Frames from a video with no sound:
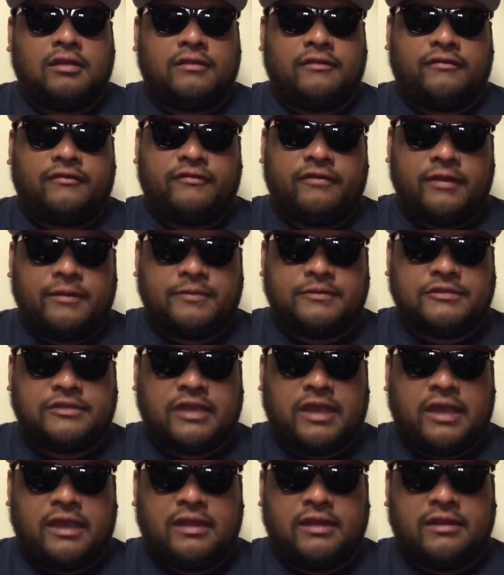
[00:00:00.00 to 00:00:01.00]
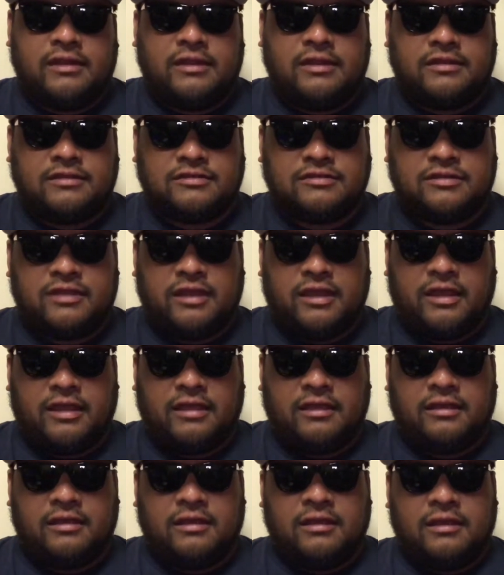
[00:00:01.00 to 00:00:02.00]
flip side of this
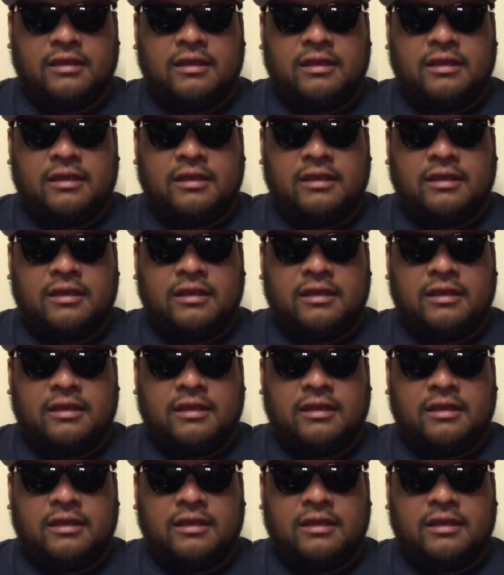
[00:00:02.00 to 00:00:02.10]
thing,